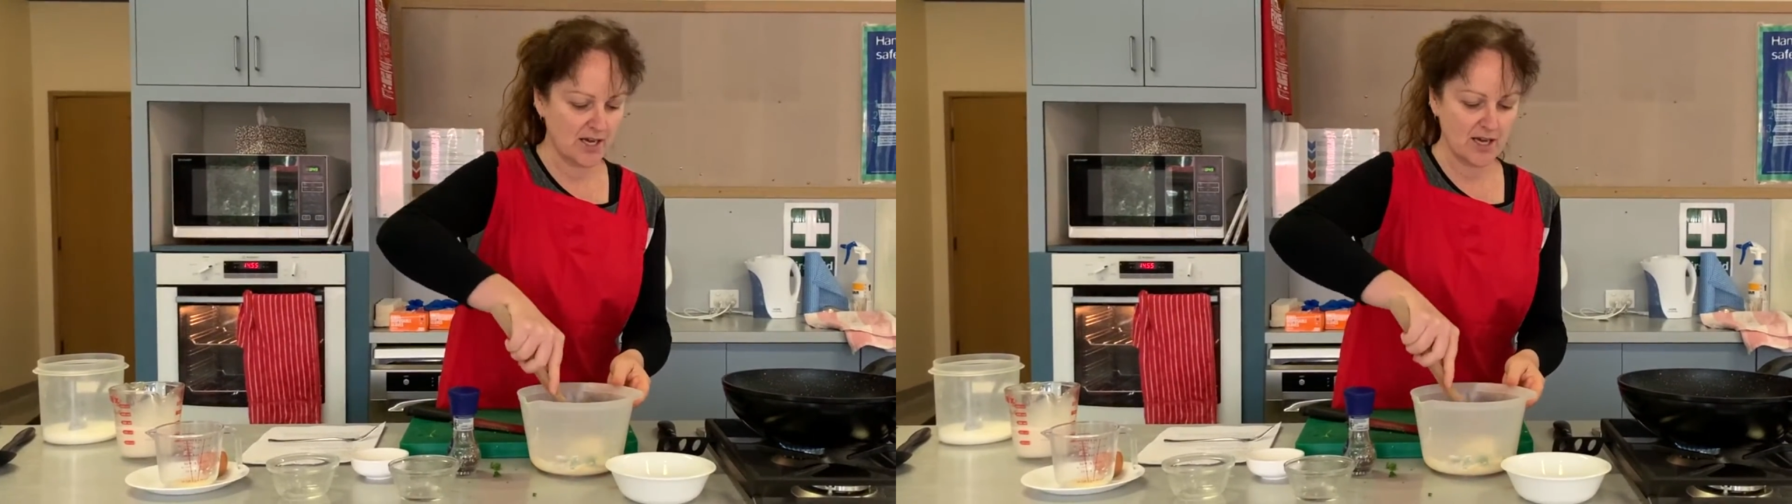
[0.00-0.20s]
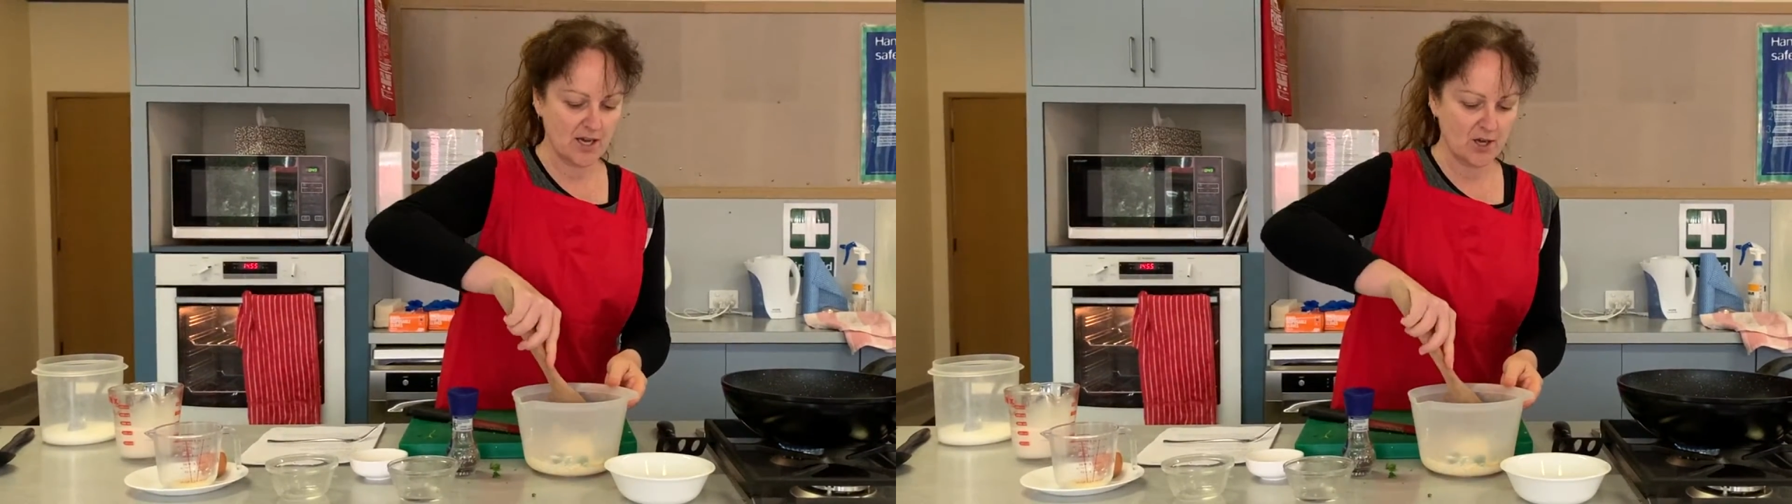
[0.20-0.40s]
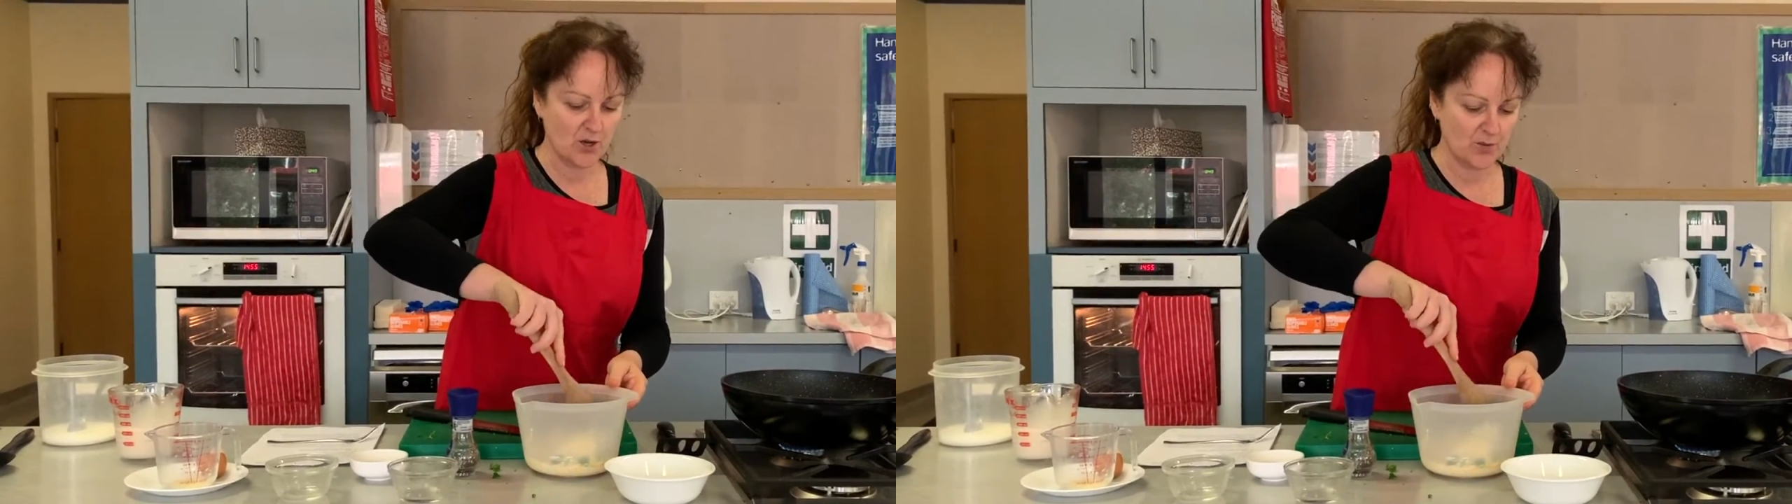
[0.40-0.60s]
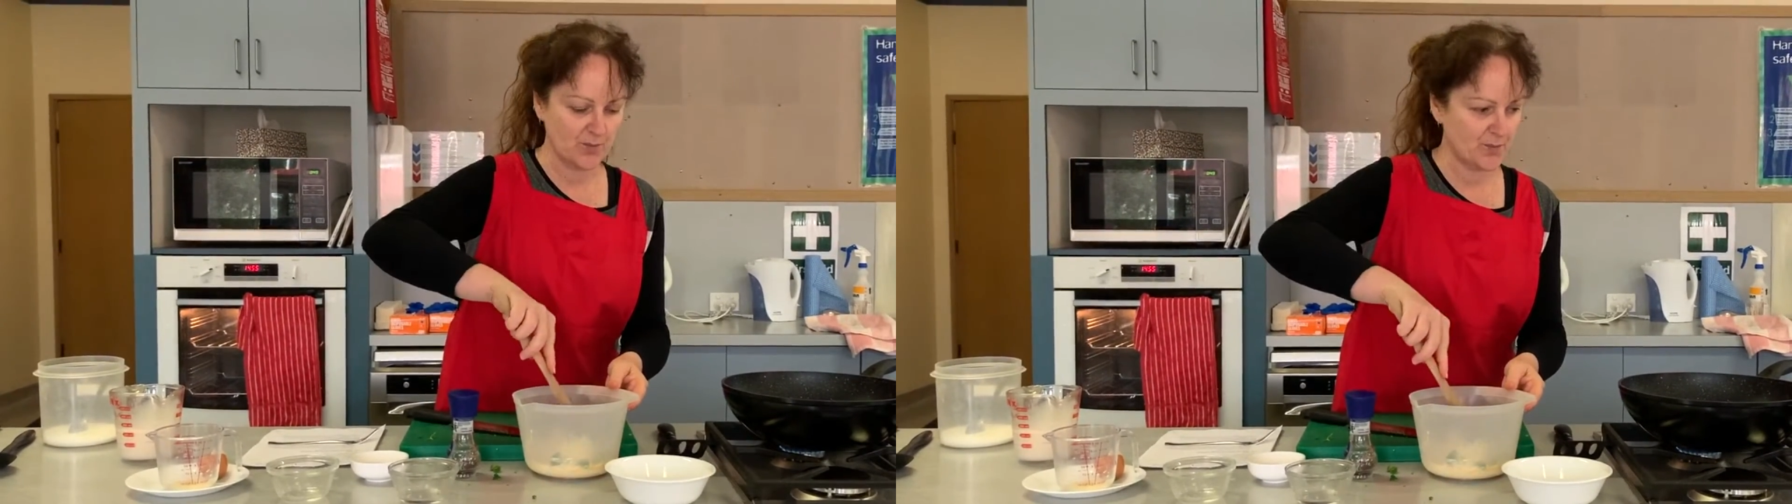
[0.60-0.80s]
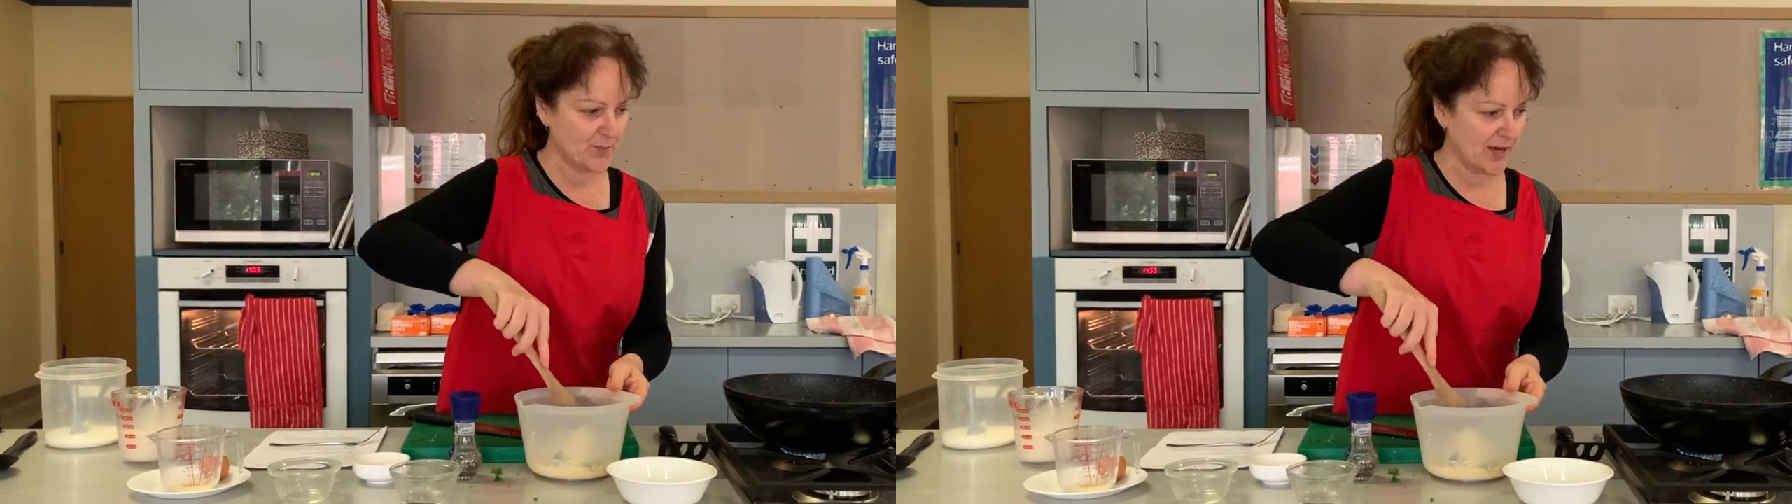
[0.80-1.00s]
our
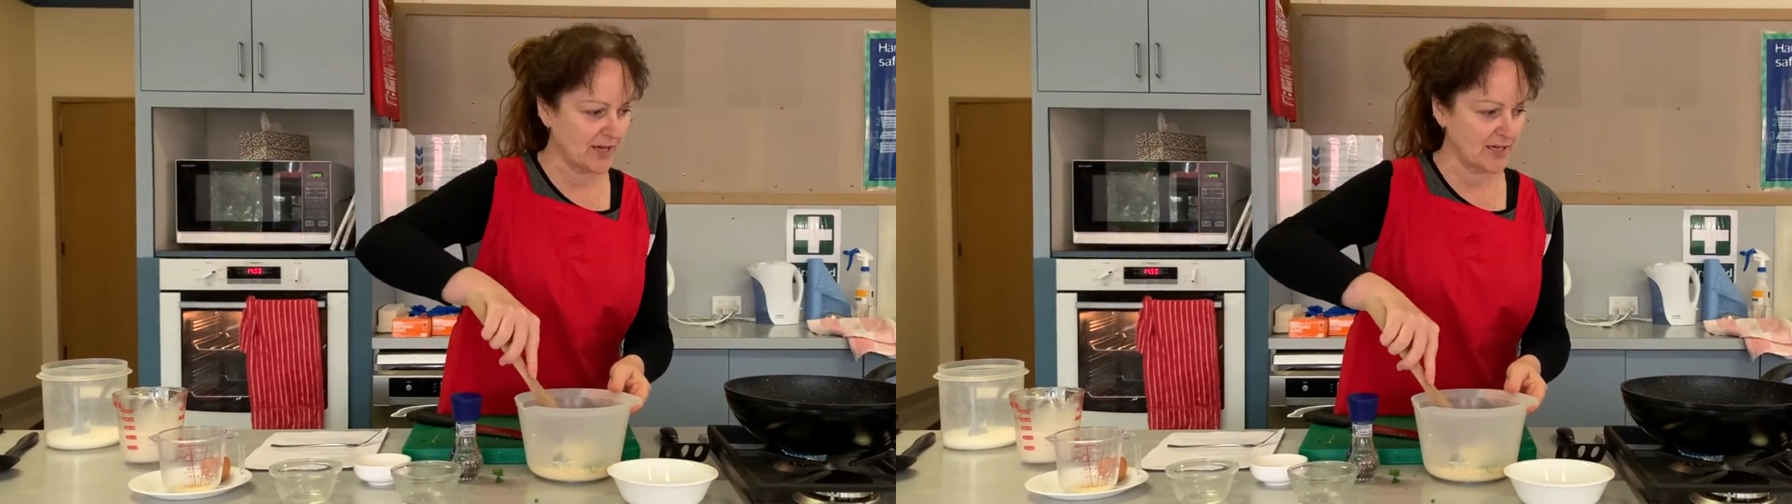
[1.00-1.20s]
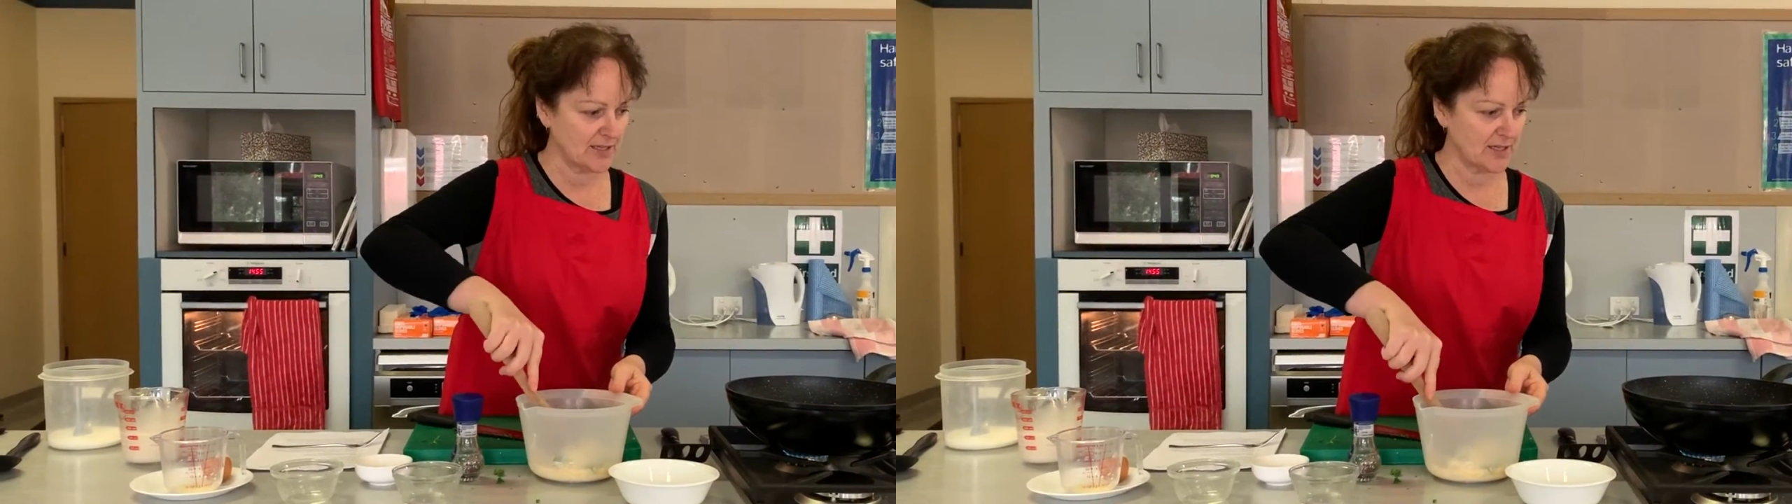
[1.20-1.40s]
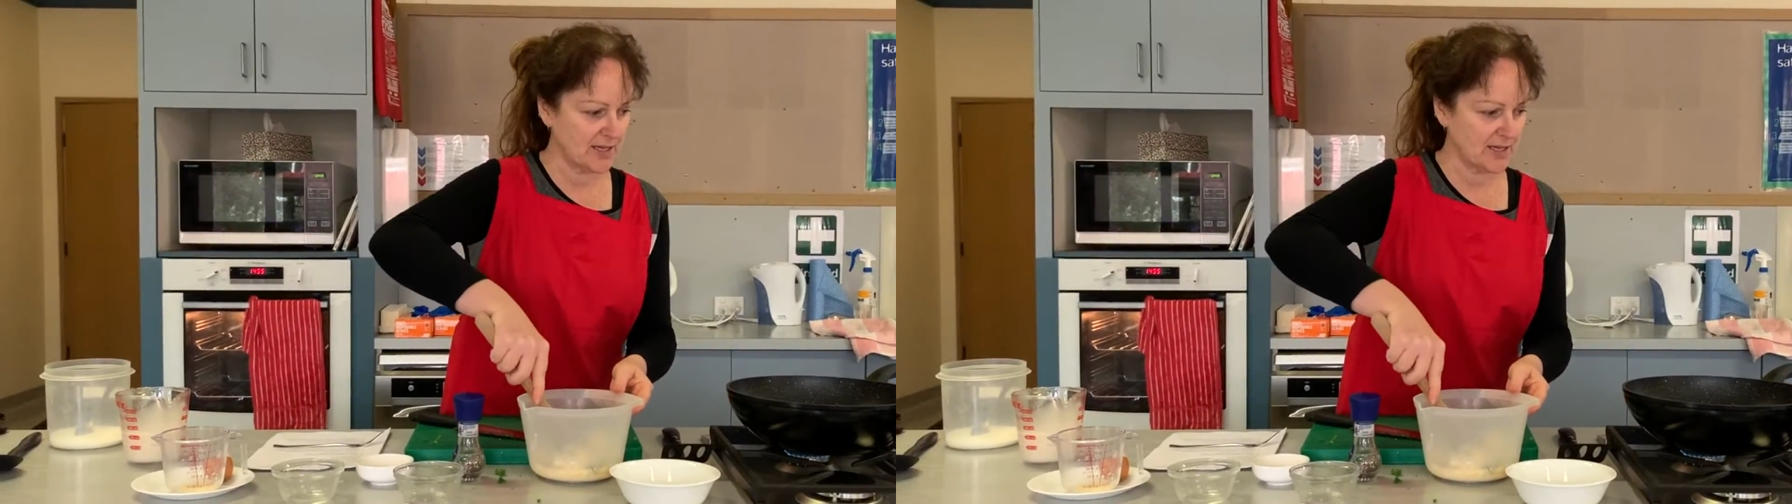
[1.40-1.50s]
bacon